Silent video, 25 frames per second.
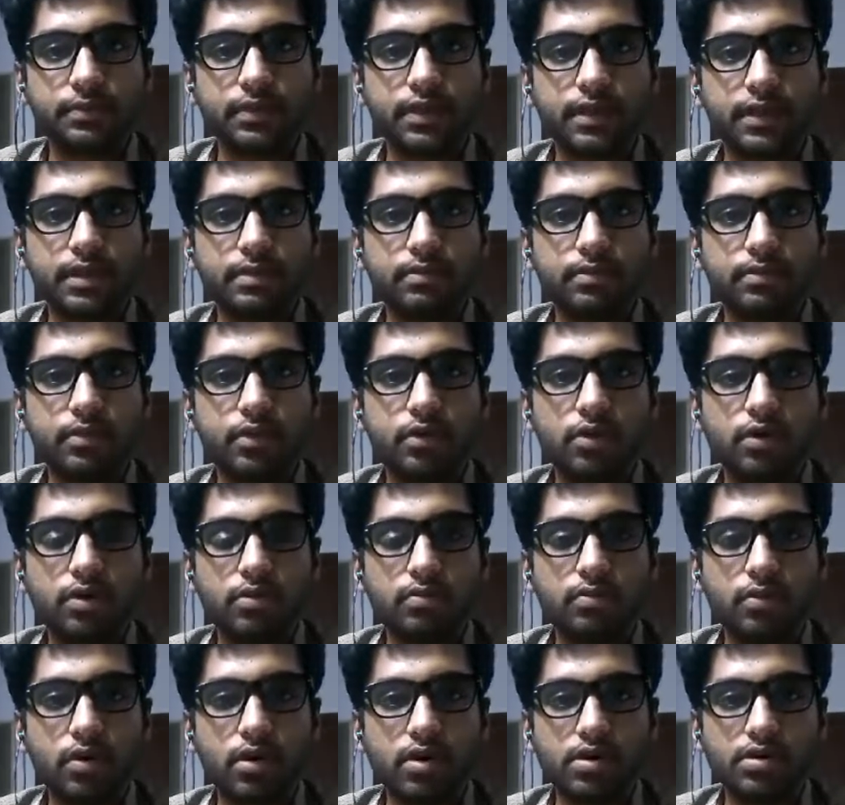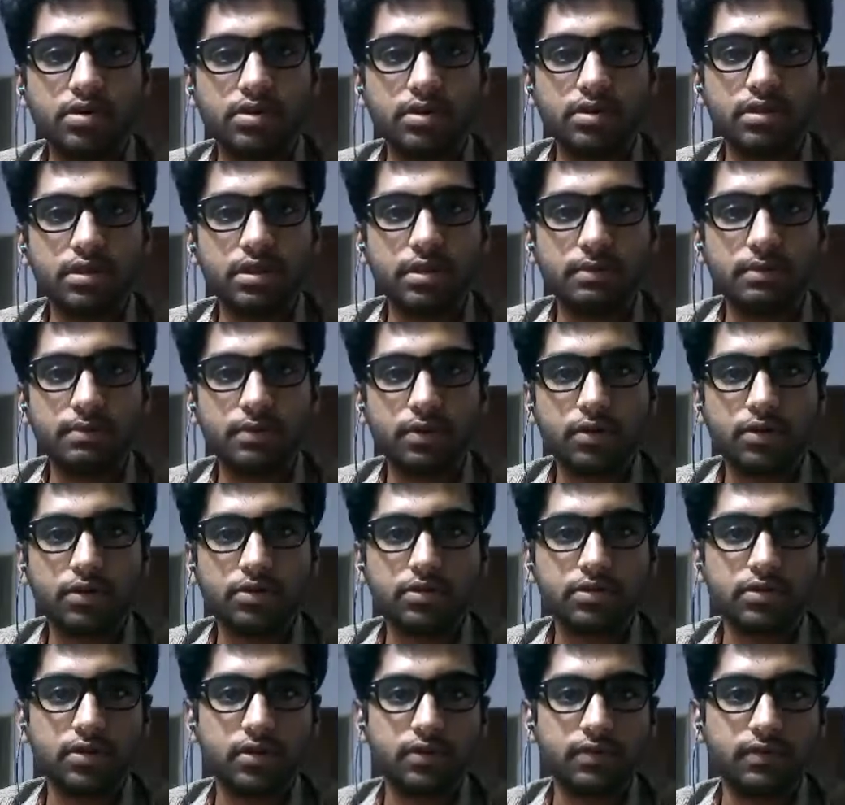and more modern
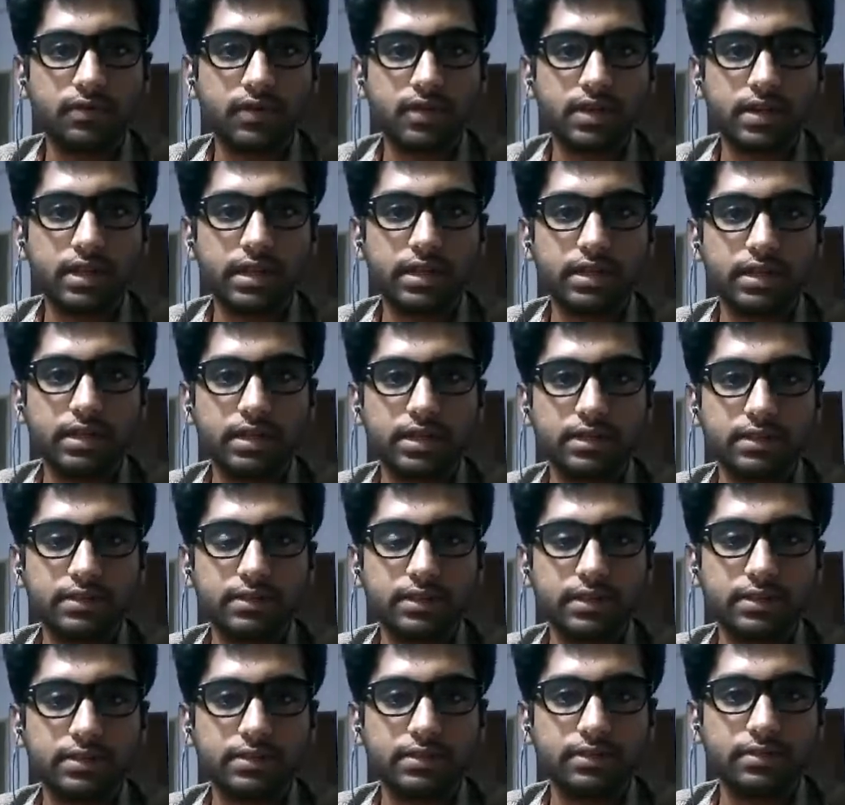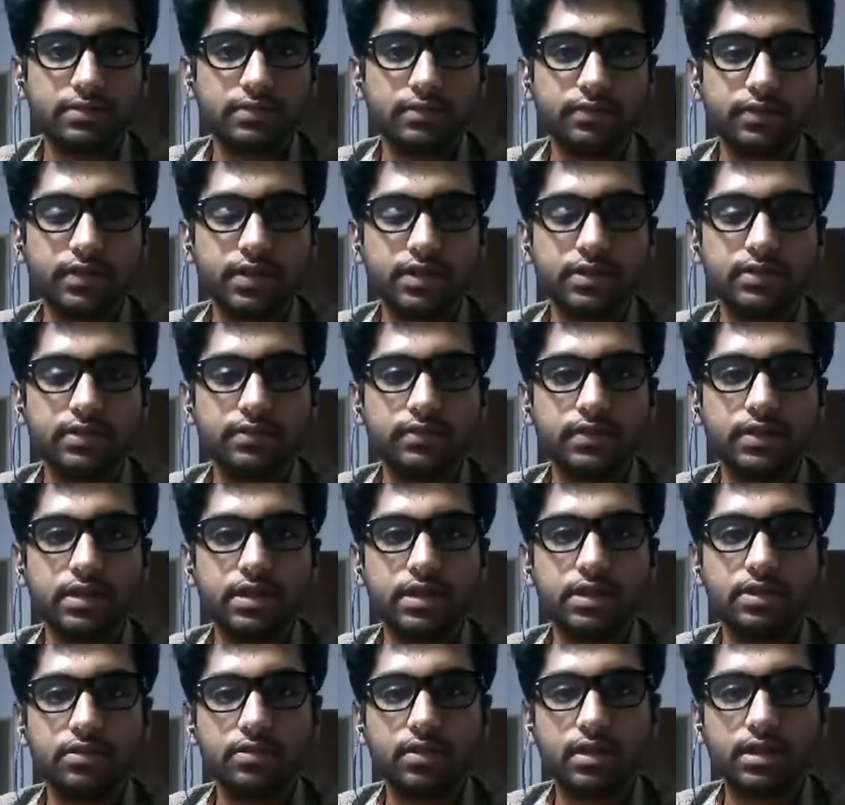approach of creating such. First, we
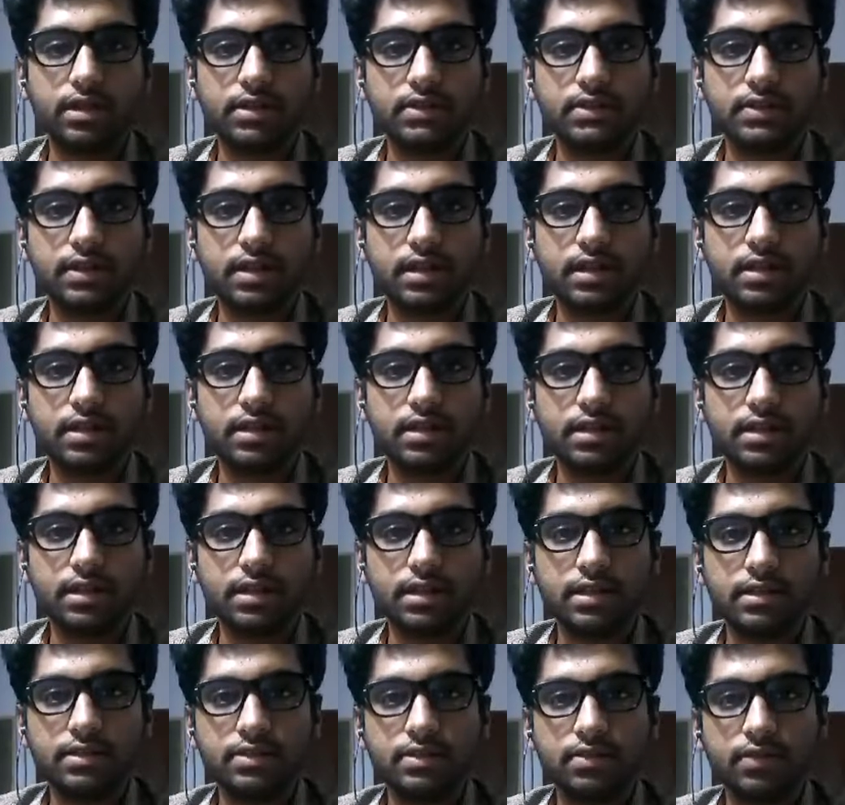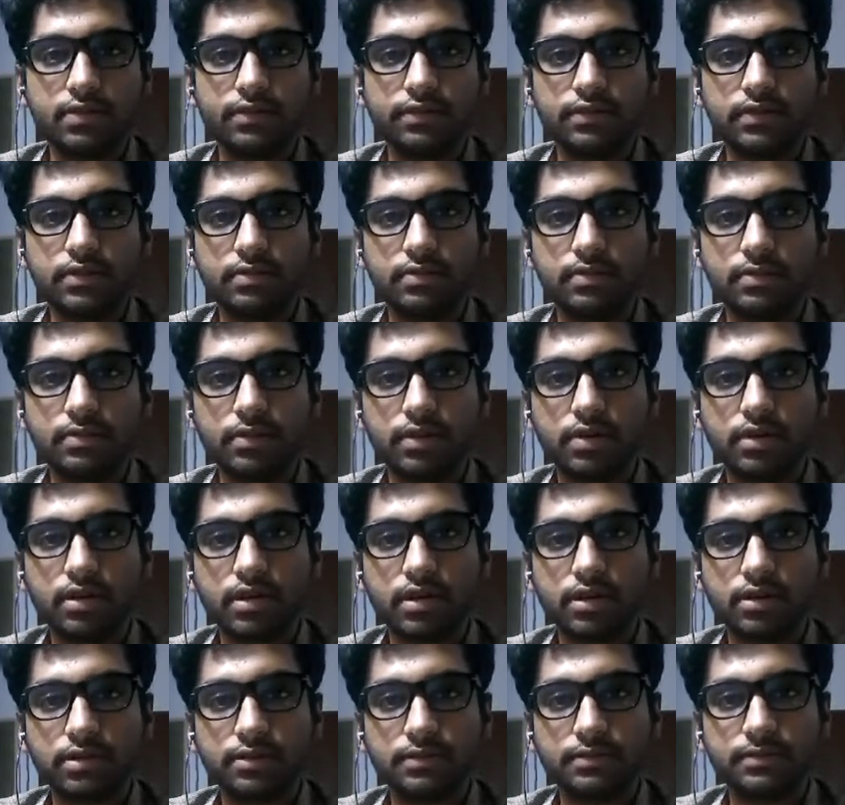need to understand the needs of the
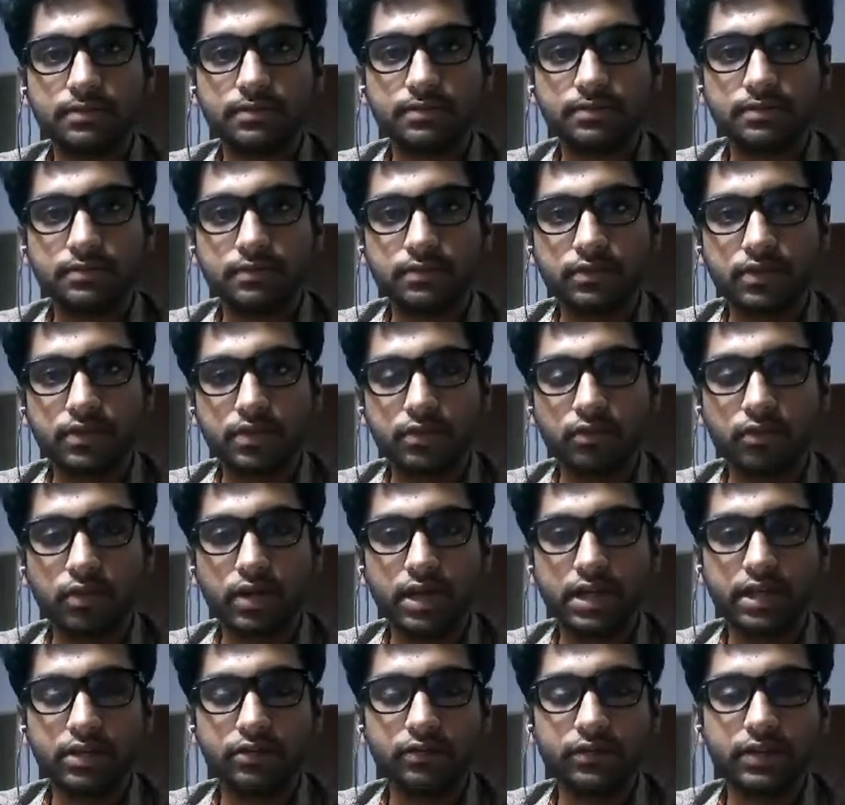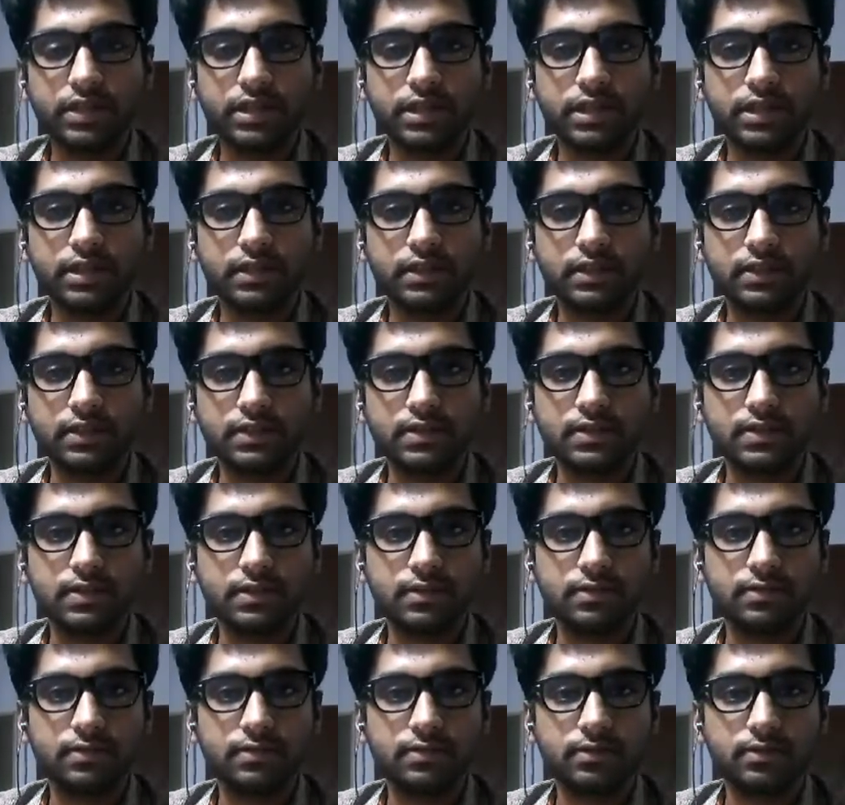product. Why do we need this?
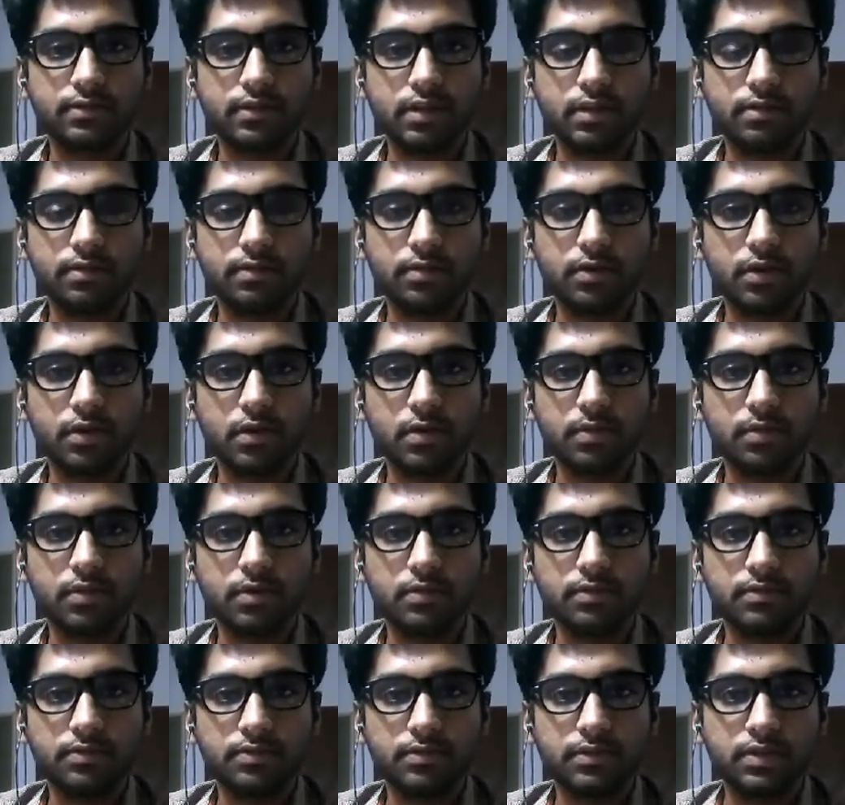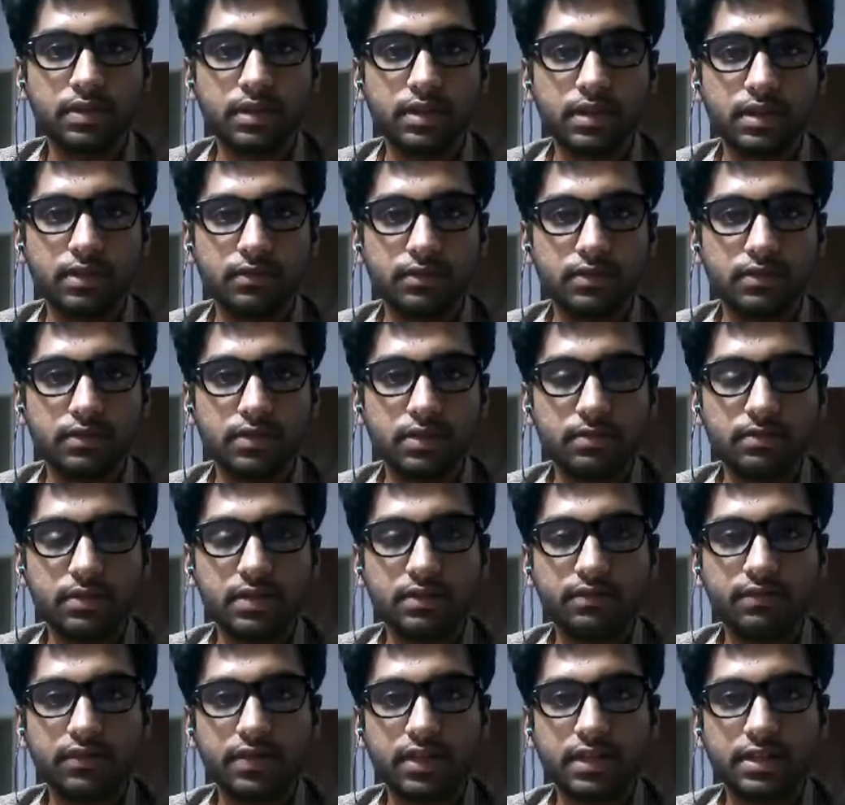And problem which are
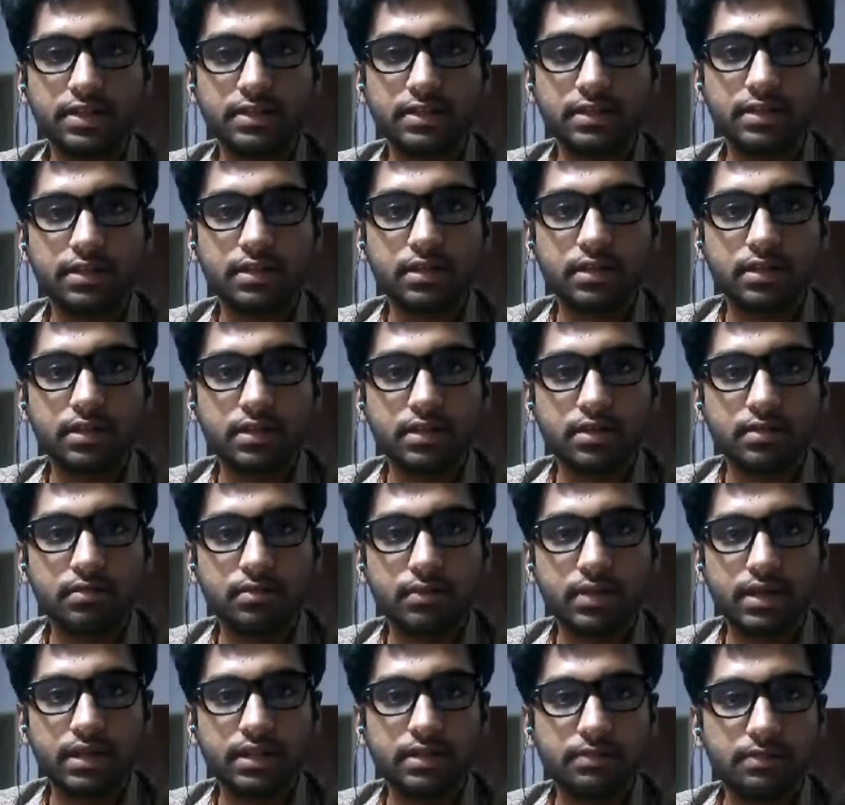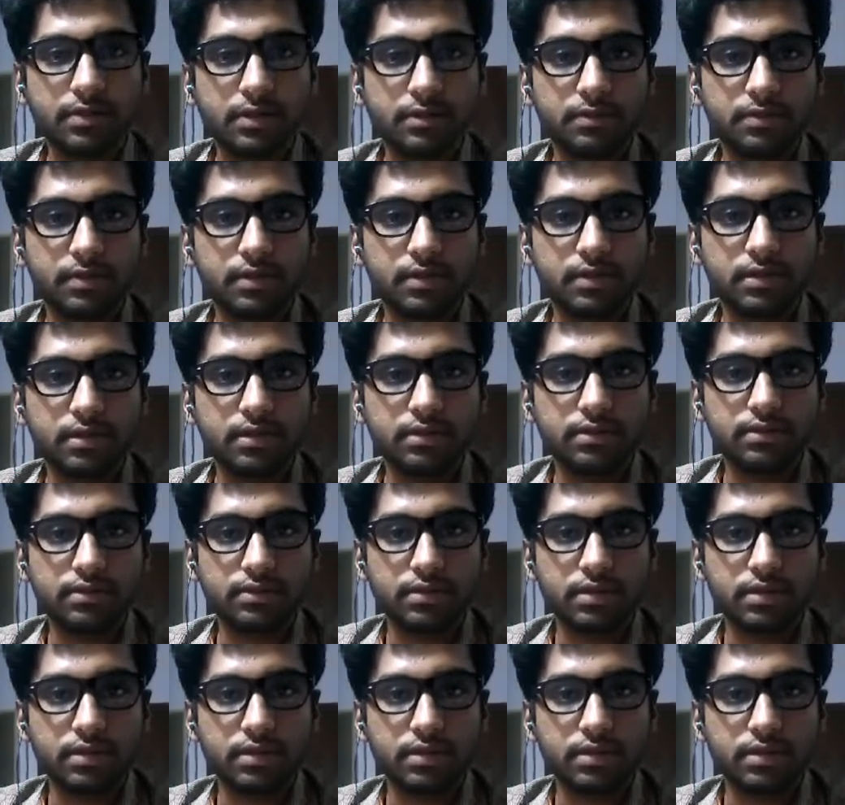being faced by the people.